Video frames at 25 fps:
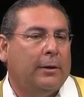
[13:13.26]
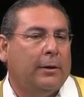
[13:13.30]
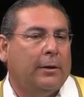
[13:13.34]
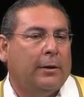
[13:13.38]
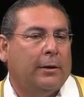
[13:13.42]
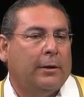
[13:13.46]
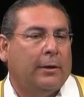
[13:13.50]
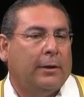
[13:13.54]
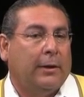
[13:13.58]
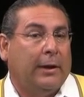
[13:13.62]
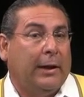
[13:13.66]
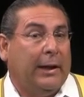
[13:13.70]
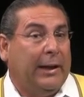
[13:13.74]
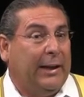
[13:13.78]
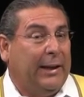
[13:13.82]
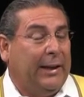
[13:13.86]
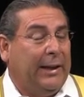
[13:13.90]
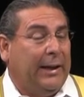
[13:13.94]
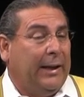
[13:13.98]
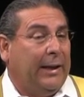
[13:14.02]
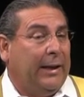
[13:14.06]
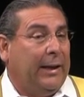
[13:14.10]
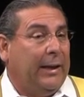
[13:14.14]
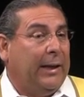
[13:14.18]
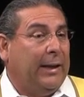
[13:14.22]
mm-hmm. and he.
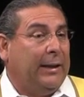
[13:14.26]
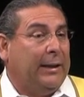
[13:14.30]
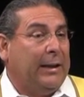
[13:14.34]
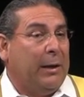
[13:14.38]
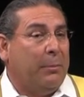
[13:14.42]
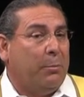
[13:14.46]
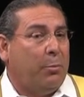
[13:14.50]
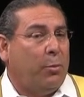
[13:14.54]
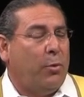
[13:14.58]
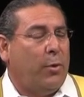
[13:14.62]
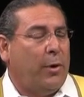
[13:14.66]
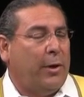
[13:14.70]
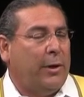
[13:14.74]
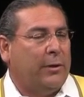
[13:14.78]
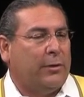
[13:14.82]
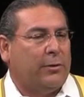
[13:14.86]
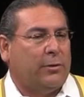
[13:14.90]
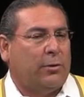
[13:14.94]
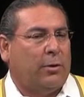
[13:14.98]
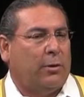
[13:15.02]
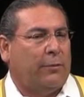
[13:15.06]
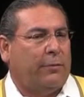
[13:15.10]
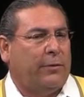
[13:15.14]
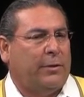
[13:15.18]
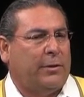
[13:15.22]
At that point, it
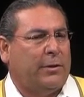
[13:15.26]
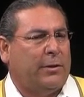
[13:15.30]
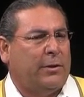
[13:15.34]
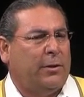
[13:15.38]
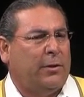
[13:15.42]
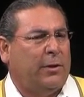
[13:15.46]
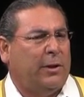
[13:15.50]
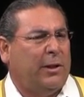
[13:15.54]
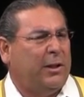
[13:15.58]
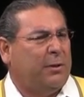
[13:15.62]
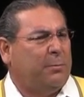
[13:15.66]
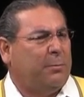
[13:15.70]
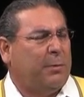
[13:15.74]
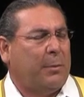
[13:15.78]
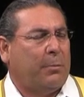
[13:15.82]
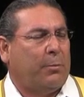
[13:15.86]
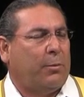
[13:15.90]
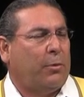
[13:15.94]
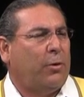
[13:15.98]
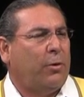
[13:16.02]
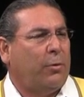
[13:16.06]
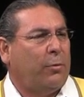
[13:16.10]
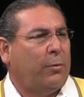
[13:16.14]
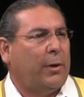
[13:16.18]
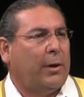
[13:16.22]
sort of instilled, it's my
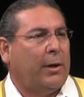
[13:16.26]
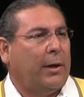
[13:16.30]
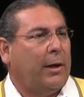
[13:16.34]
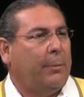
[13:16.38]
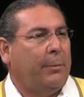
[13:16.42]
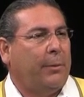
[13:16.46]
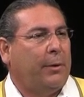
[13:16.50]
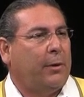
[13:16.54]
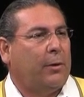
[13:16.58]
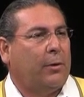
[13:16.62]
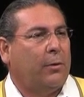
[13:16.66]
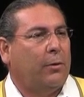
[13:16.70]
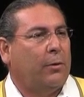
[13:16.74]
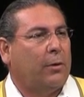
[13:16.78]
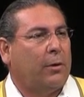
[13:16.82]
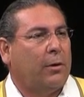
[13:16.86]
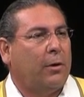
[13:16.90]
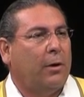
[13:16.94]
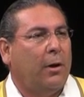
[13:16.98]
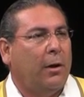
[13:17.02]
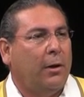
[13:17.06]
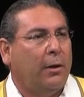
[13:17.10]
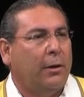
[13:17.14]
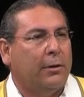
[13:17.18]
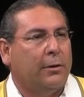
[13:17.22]
birthright. I'm going to go to
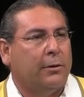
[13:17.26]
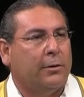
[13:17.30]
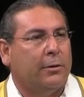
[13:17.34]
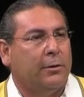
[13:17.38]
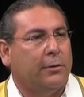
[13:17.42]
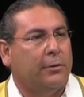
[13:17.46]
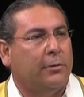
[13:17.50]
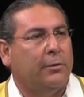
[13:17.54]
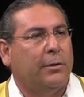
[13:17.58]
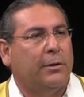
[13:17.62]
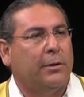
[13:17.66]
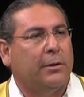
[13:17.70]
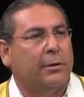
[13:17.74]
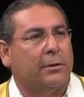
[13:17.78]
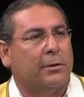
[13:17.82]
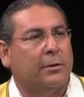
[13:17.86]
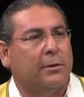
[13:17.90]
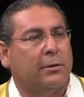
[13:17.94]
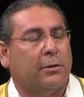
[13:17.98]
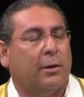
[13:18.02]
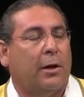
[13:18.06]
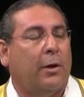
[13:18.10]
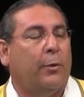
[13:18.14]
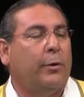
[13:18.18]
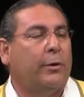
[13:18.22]
college and do this. And
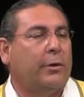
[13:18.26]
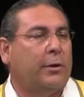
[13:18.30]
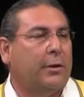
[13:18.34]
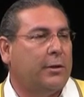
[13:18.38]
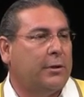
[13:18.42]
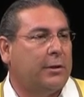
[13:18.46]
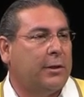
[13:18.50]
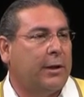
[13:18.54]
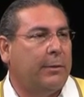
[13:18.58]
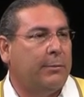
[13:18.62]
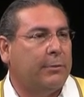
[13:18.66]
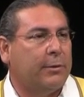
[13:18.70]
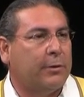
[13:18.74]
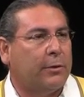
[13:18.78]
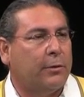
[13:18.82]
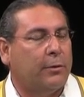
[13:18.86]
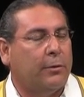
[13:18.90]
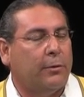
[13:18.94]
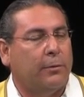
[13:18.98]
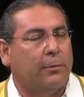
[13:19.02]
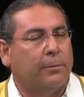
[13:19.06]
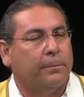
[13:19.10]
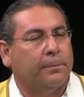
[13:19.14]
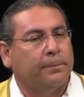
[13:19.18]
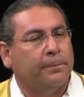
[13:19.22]
so I went to the same
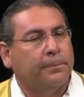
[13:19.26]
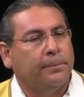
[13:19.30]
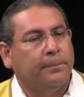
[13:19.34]
school,